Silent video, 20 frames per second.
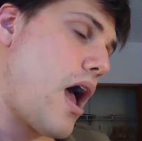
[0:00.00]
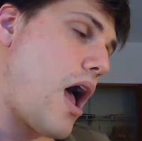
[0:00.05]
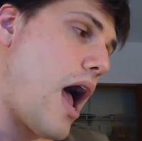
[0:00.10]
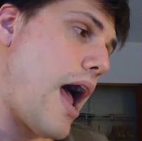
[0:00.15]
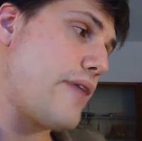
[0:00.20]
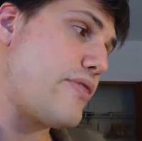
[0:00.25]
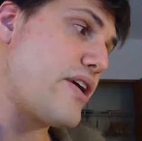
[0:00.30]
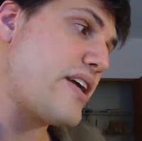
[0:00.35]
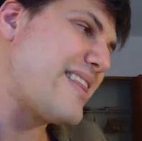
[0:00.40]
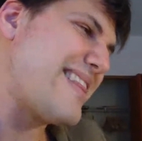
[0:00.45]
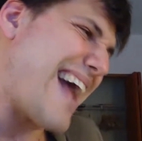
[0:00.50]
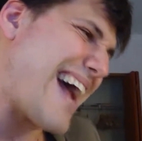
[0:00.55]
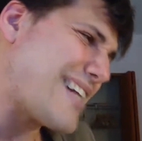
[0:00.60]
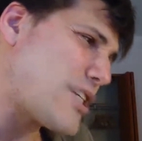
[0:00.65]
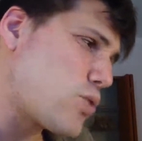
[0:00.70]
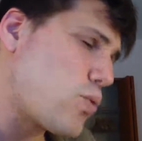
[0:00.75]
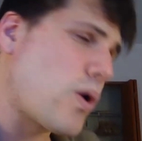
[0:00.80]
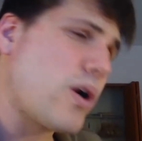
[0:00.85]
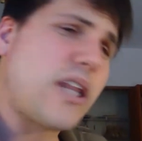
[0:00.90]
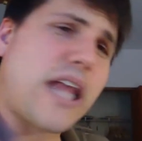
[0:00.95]
I think
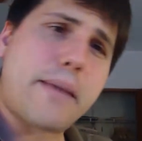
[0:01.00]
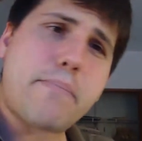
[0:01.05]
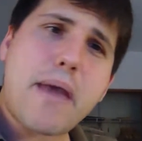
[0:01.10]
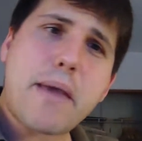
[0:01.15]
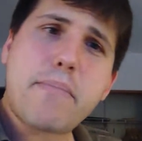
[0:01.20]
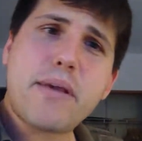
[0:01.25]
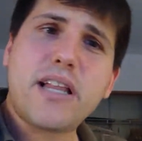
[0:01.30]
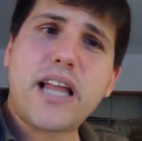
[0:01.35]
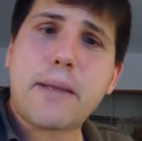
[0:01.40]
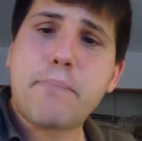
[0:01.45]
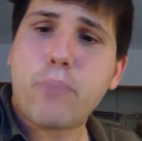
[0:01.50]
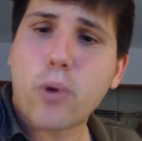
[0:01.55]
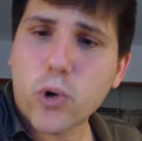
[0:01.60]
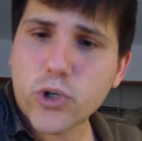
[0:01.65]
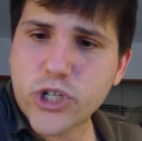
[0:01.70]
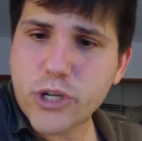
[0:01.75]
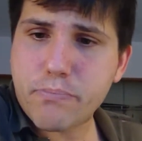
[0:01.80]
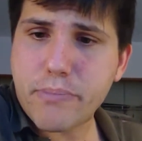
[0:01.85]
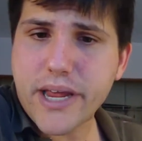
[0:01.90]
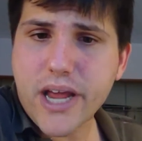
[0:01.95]
that's where like maybe like
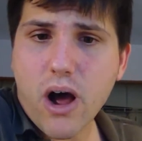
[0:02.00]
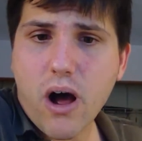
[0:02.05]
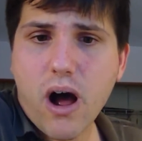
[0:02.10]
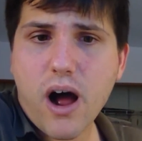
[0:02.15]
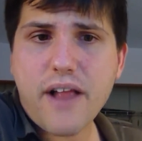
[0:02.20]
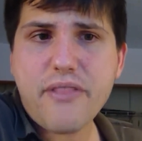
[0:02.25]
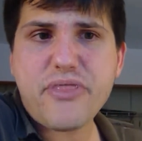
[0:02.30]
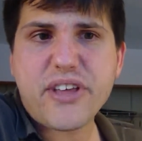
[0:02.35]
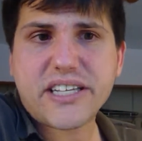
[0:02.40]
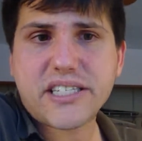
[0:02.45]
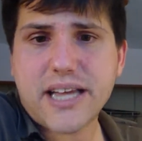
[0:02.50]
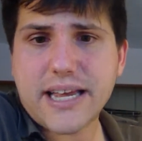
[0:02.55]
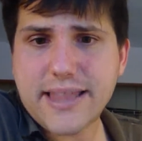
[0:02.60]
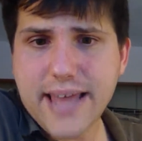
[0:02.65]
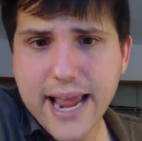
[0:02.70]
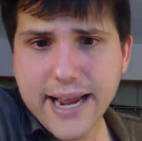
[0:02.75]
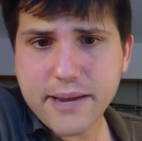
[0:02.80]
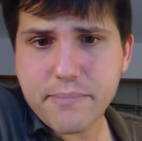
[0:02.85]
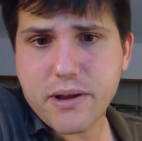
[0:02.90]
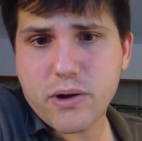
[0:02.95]
Boards and Beyond, things like
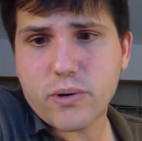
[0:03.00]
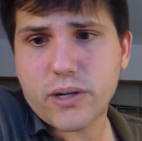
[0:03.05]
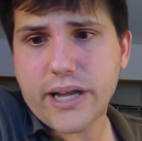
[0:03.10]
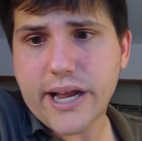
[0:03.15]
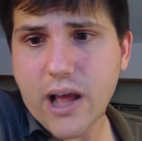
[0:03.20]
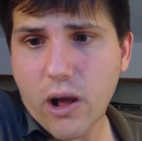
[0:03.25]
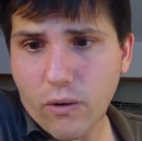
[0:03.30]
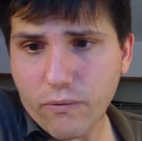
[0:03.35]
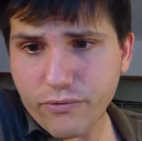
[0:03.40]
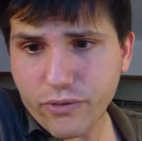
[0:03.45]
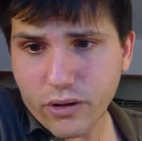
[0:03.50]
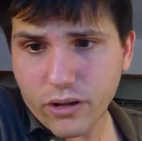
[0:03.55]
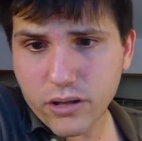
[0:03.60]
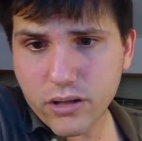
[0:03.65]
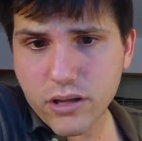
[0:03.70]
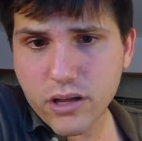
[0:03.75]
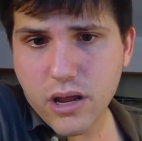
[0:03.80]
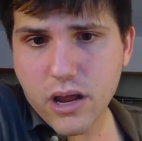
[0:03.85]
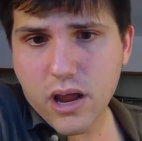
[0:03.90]
that can be really helpful.